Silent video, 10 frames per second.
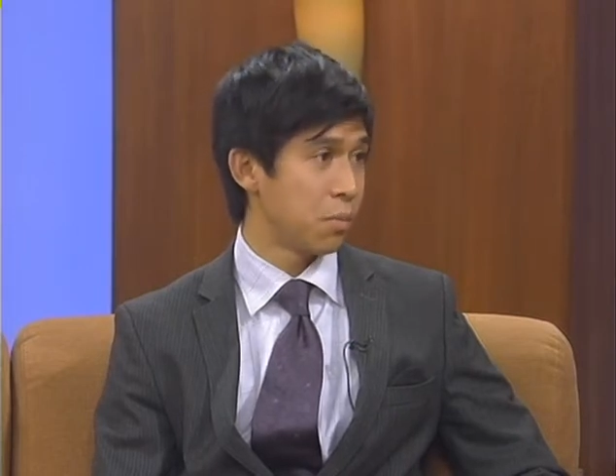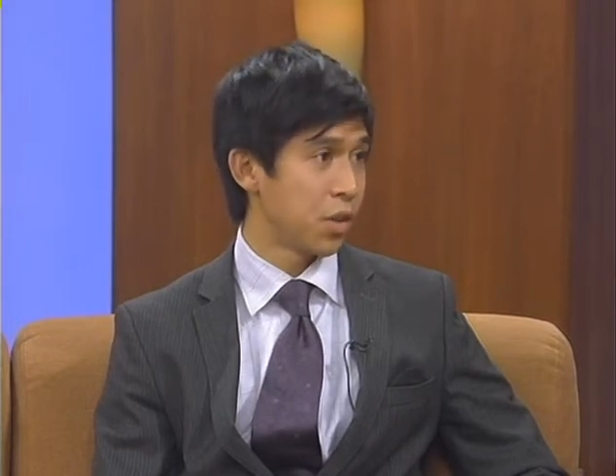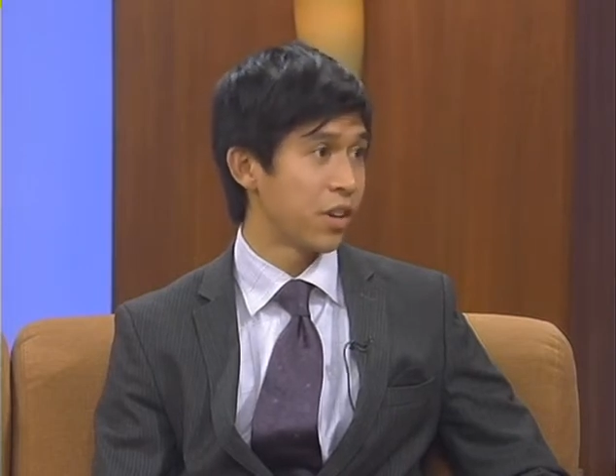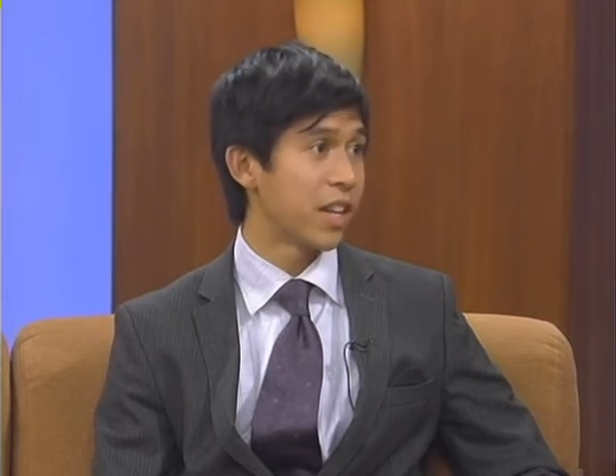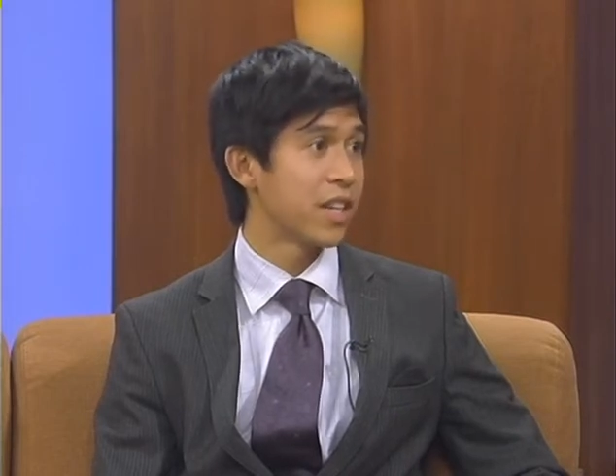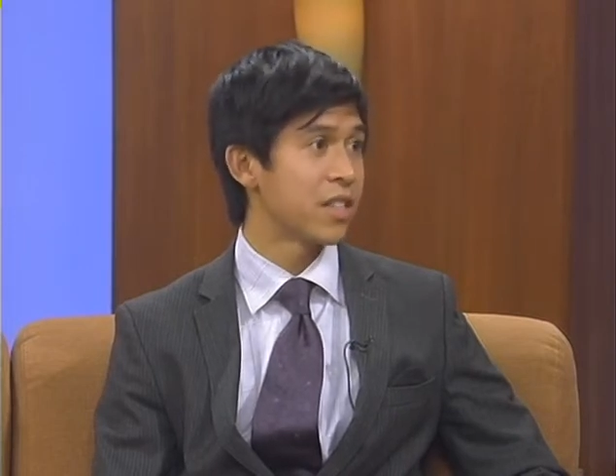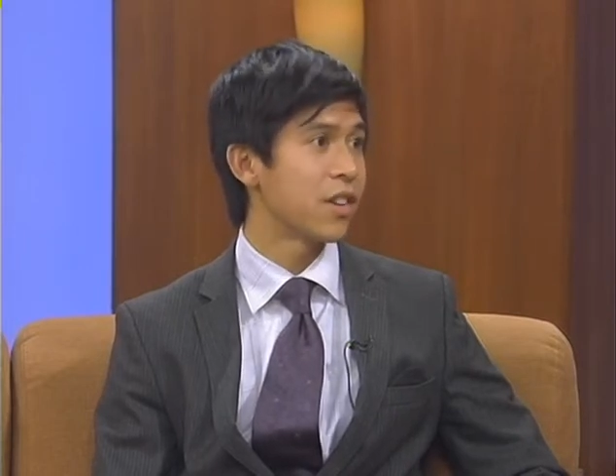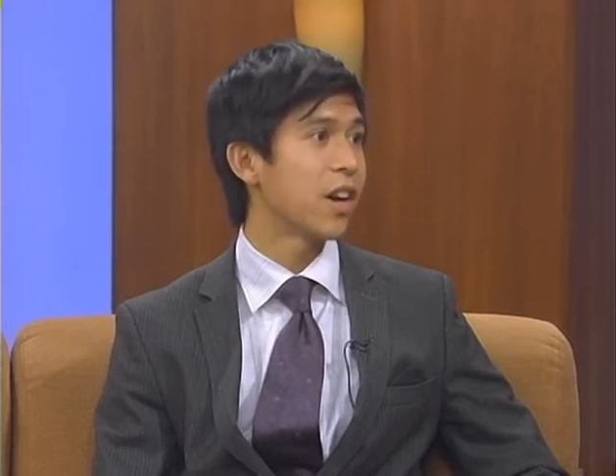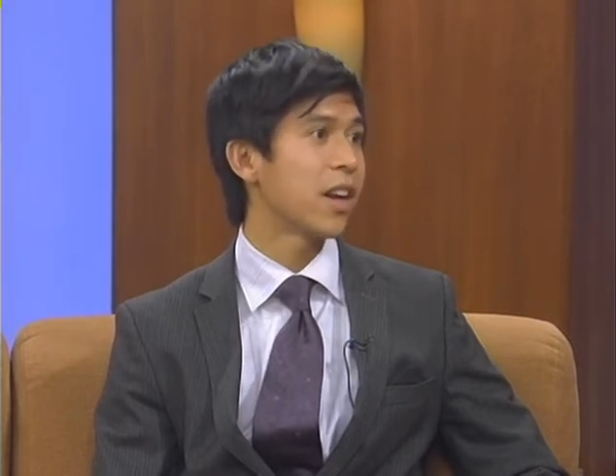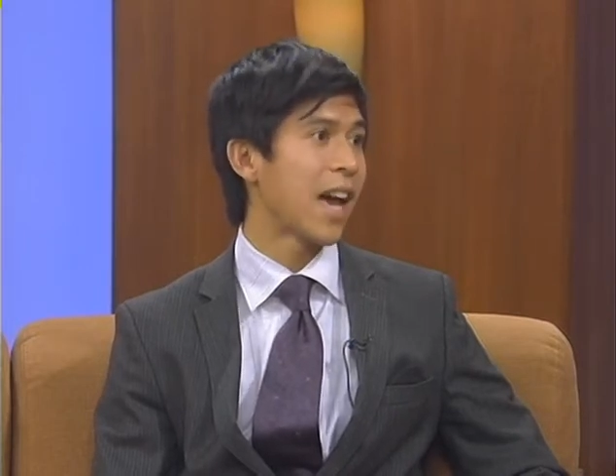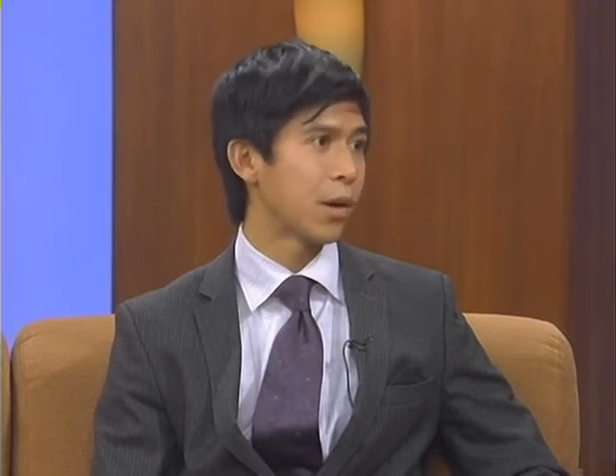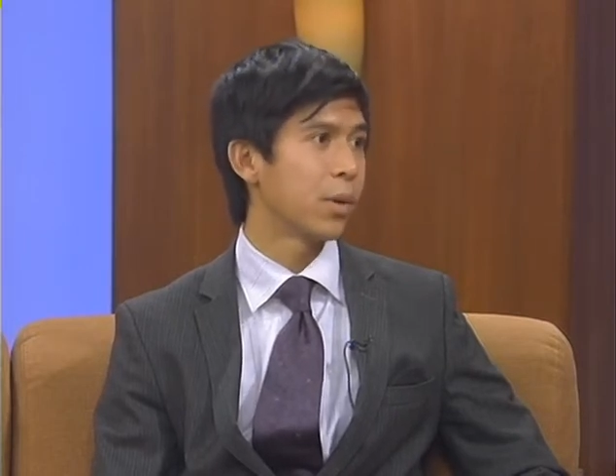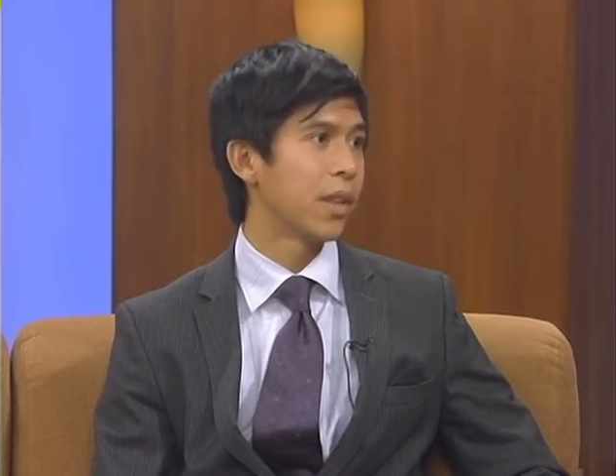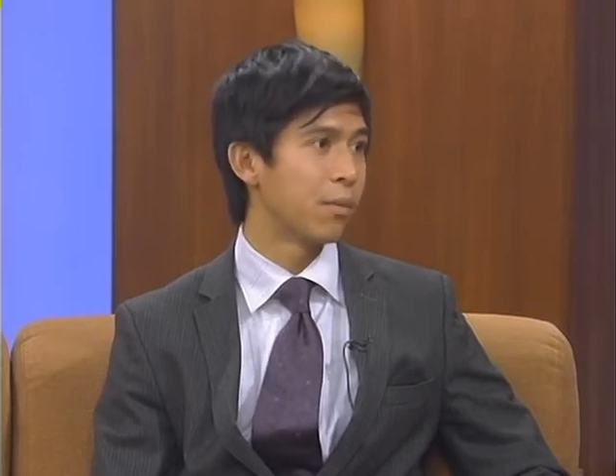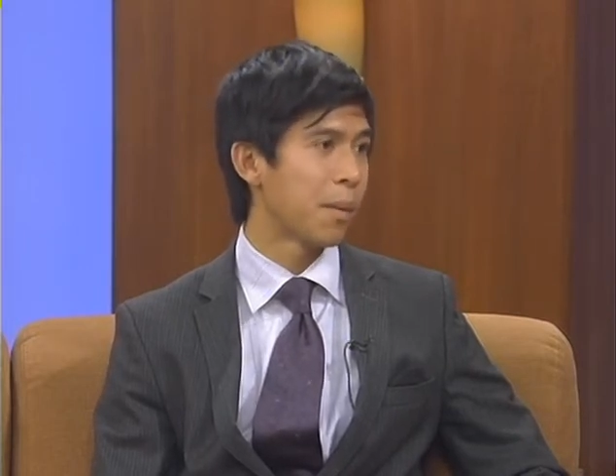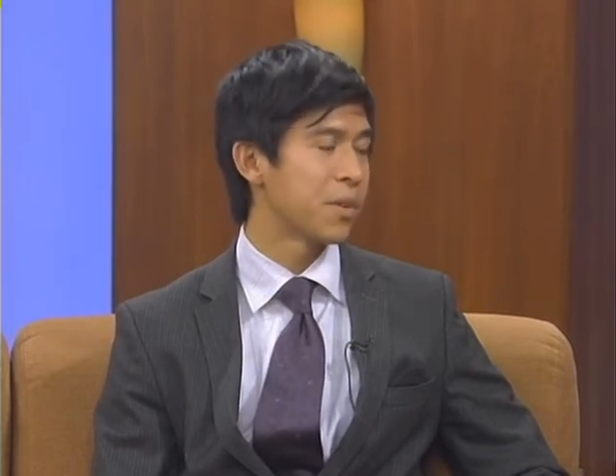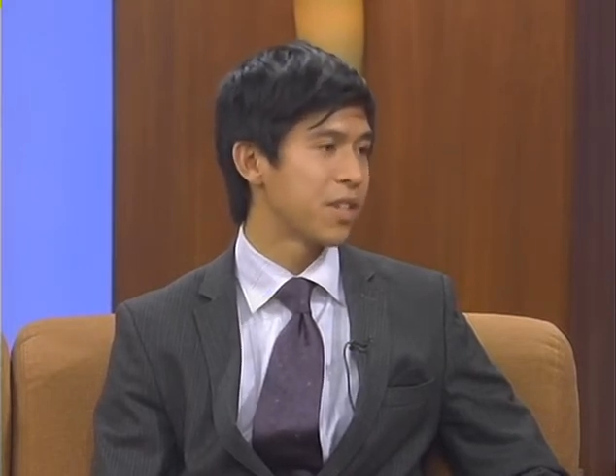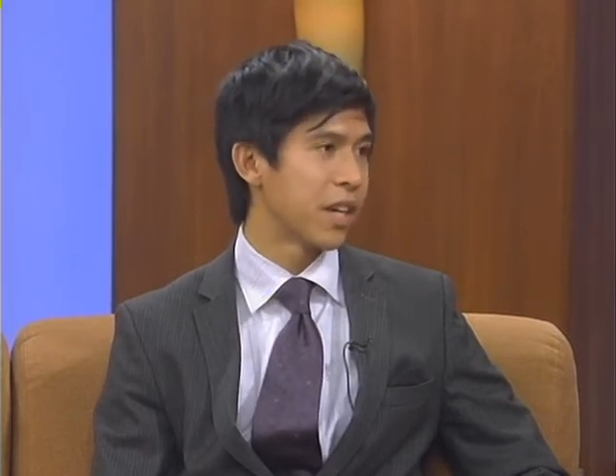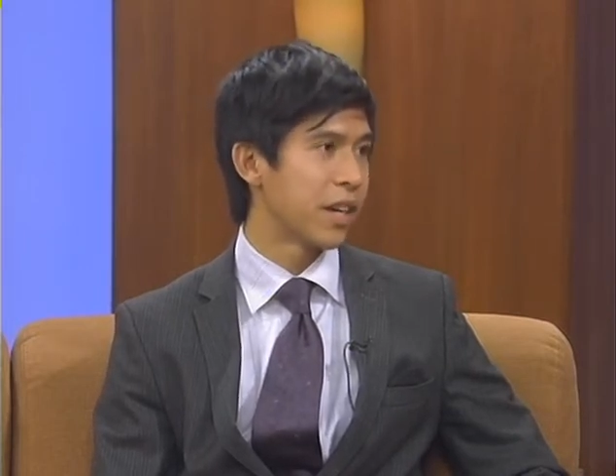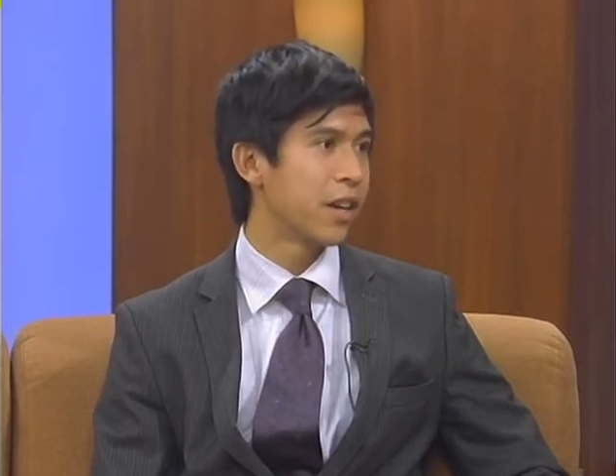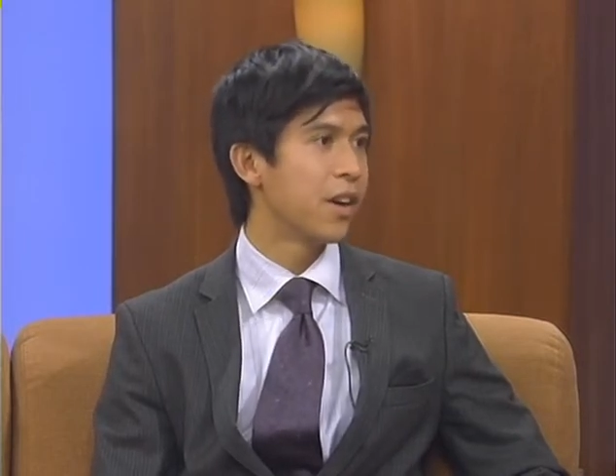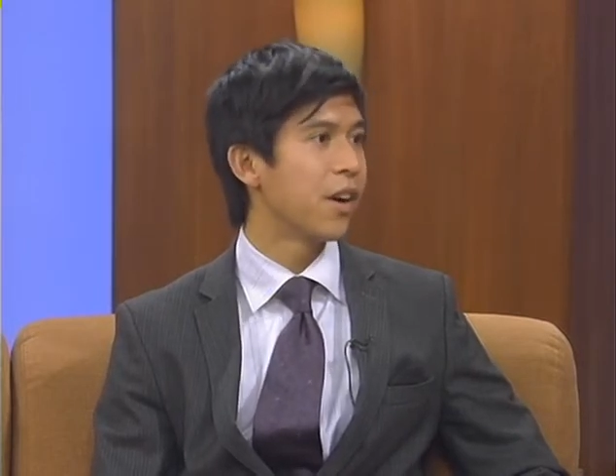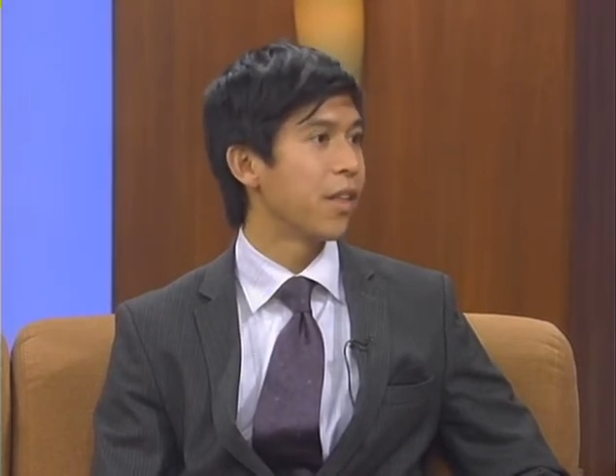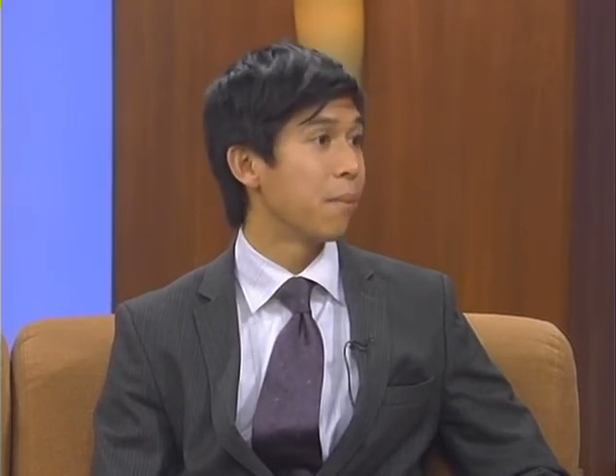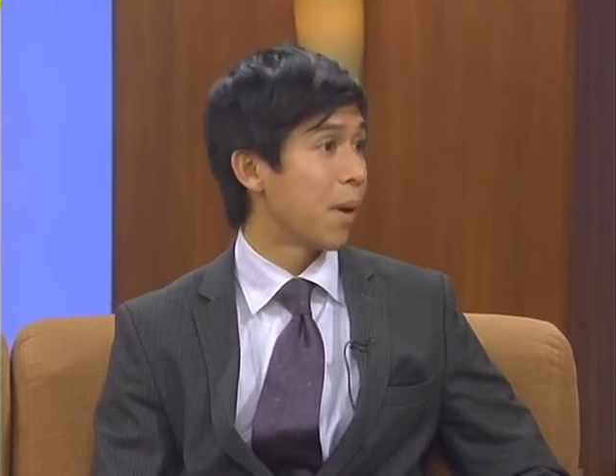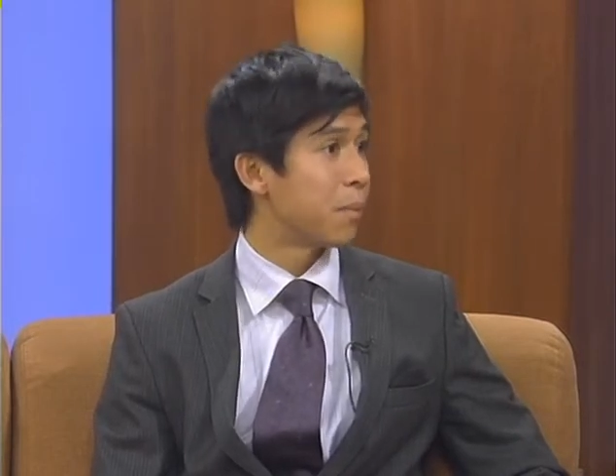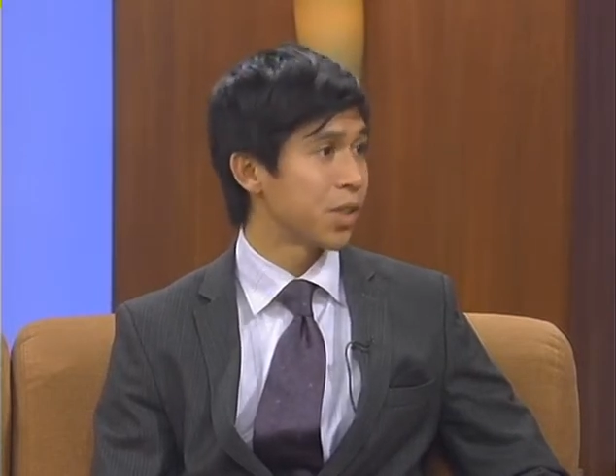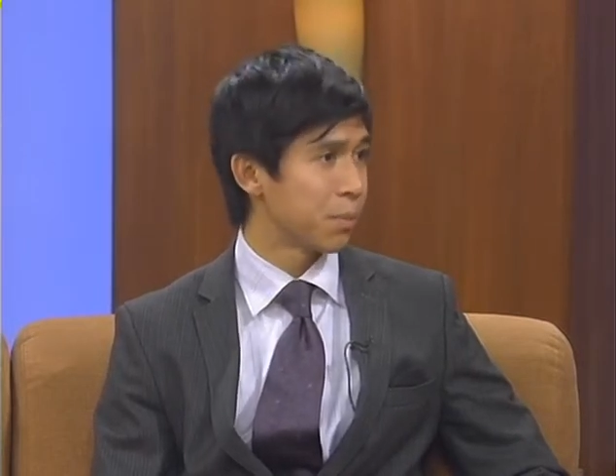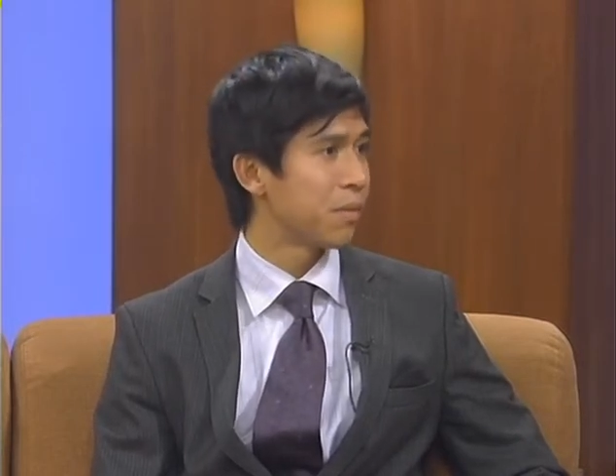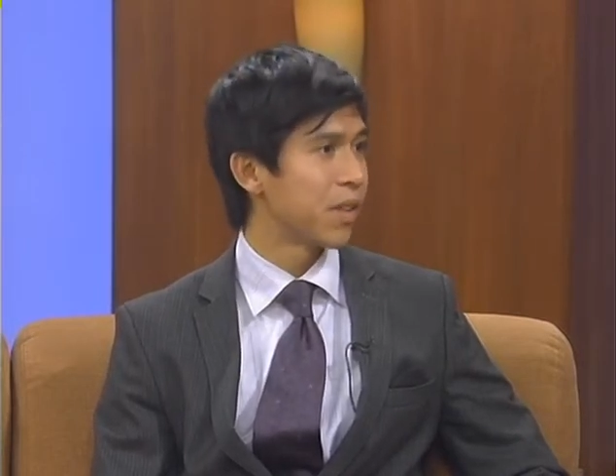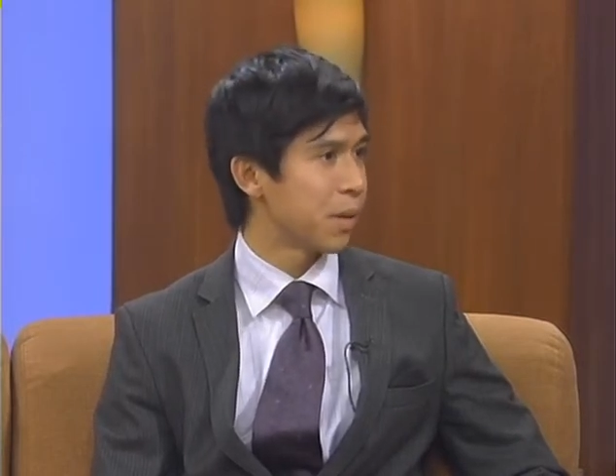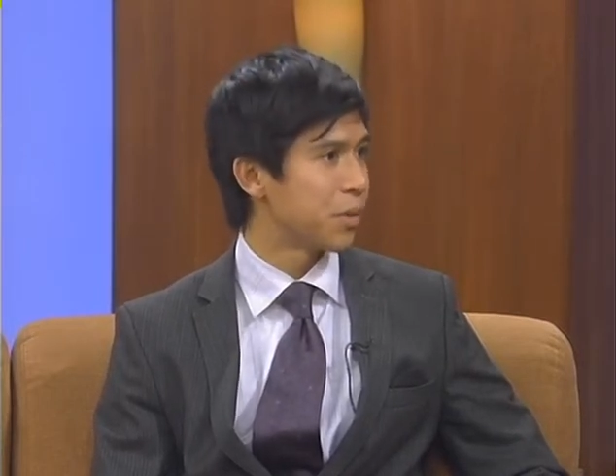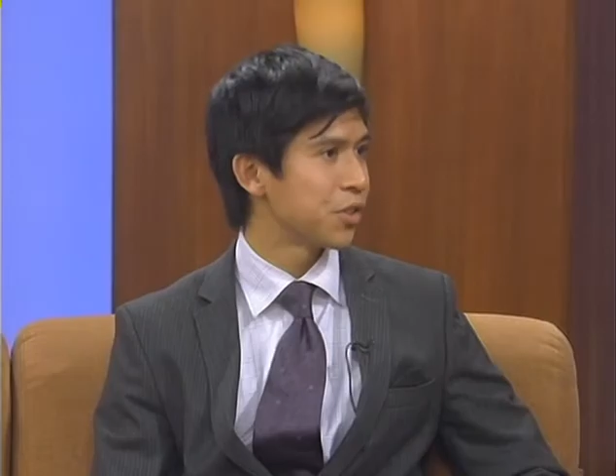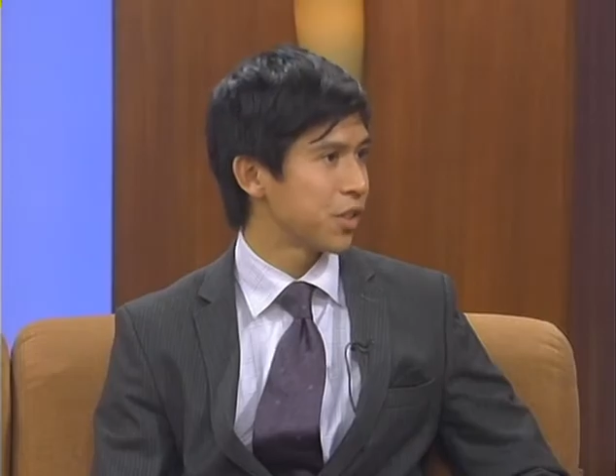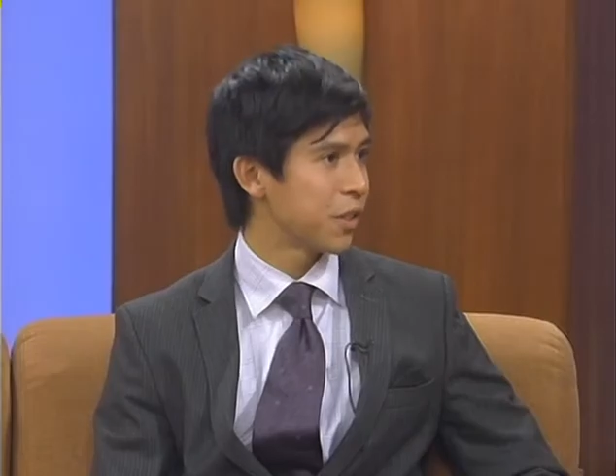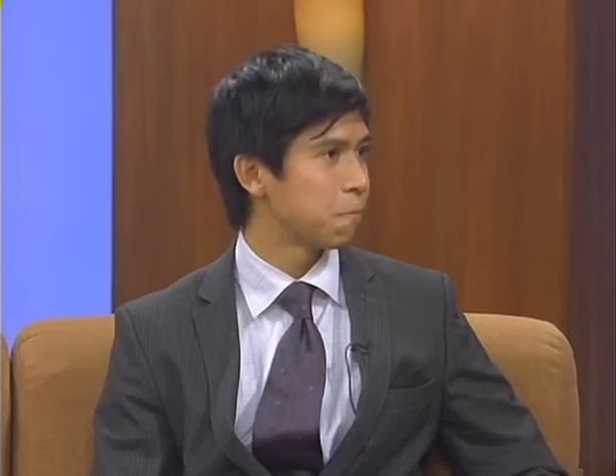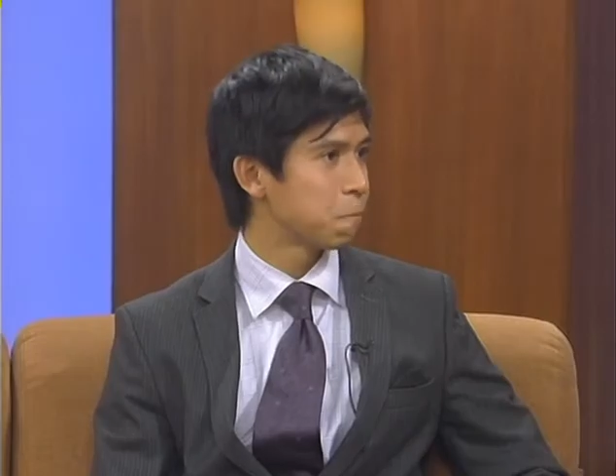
community is not adequately represented on the membership of the commission.